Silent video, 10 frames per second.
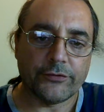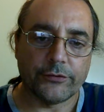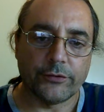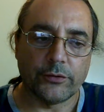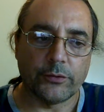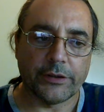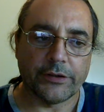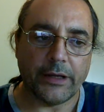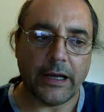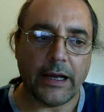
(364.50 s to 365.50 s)
to do with
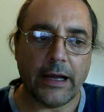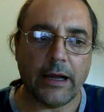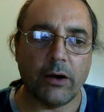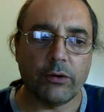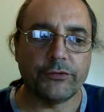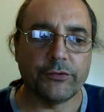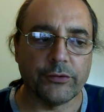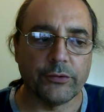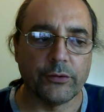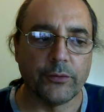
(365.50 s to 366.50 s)
how
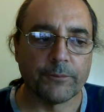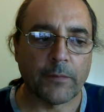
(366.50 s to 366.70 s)
to,